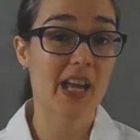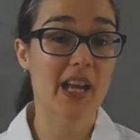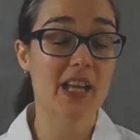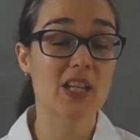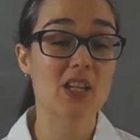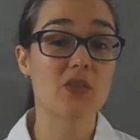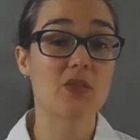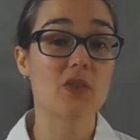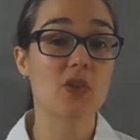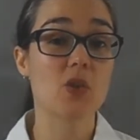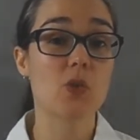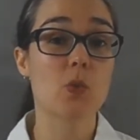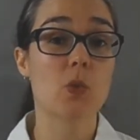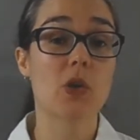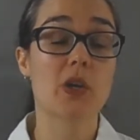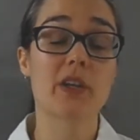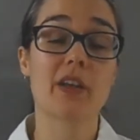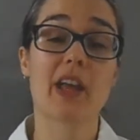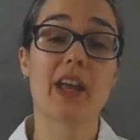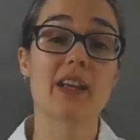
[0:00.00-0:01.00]
And if you
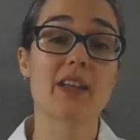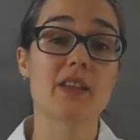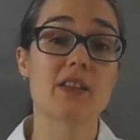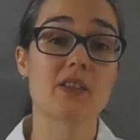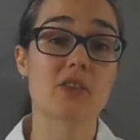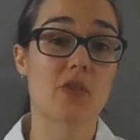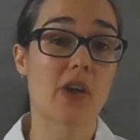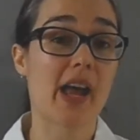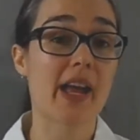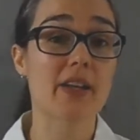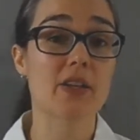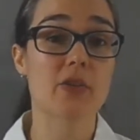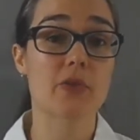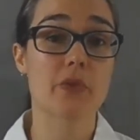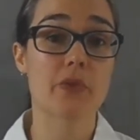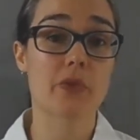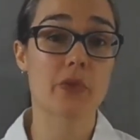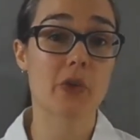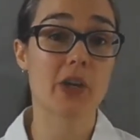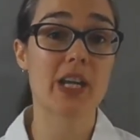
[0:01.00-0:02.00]
want a
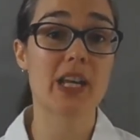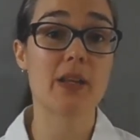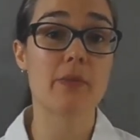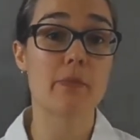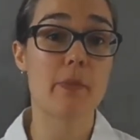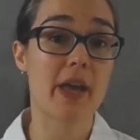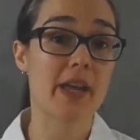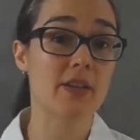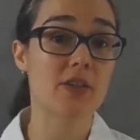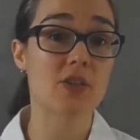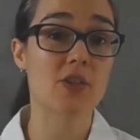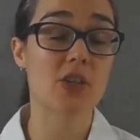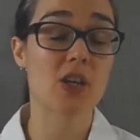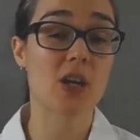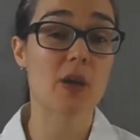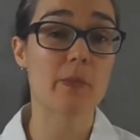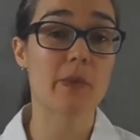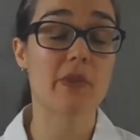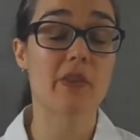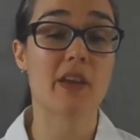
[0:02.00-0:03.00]
scratch-free
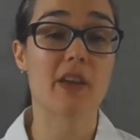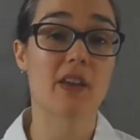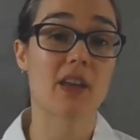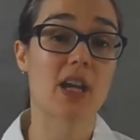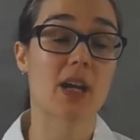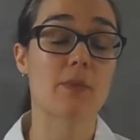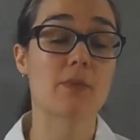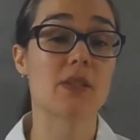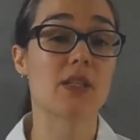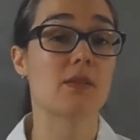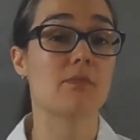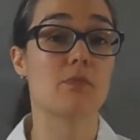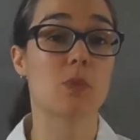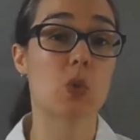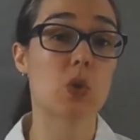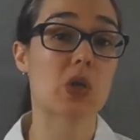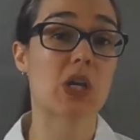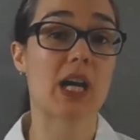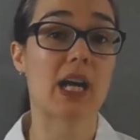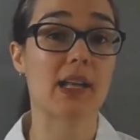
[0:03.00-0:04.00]
benchtop that comes in
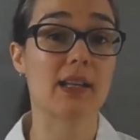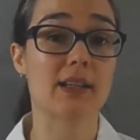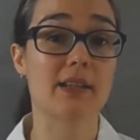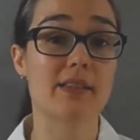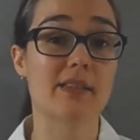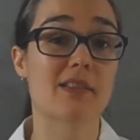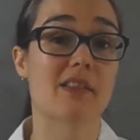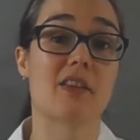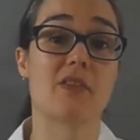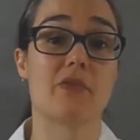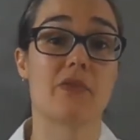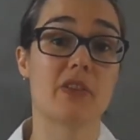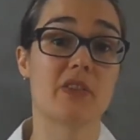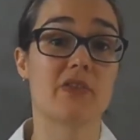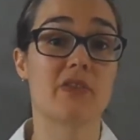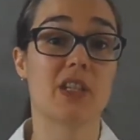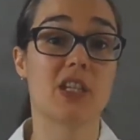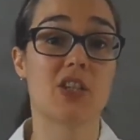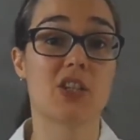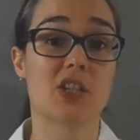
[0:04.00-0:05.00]
more colours than
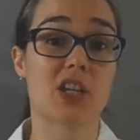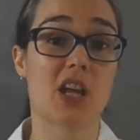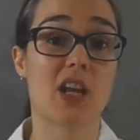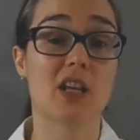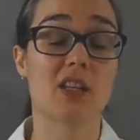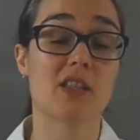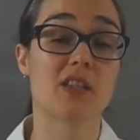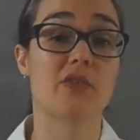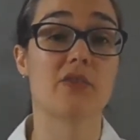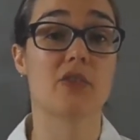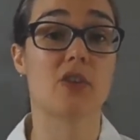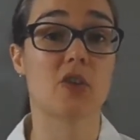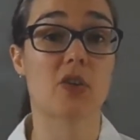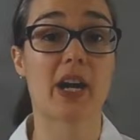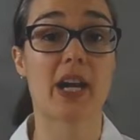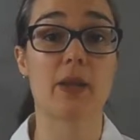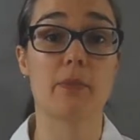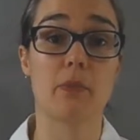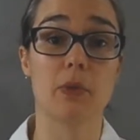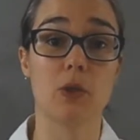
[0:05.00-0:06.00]
50 shades of
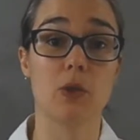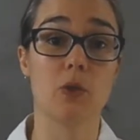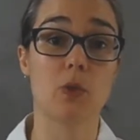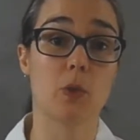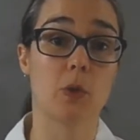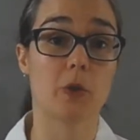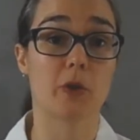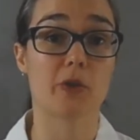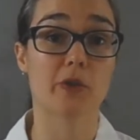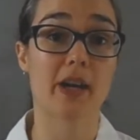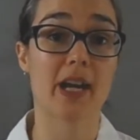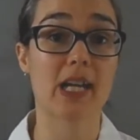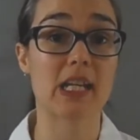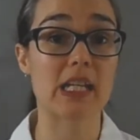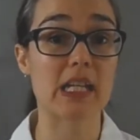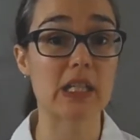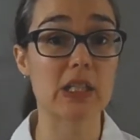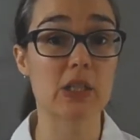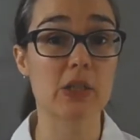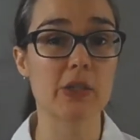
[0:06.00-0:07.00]
grey-blue or
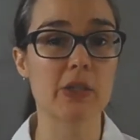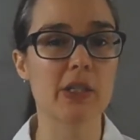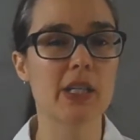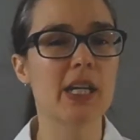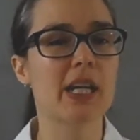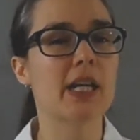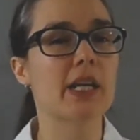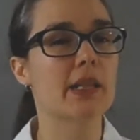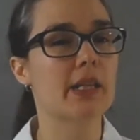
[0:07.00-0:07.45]
grey-yellow,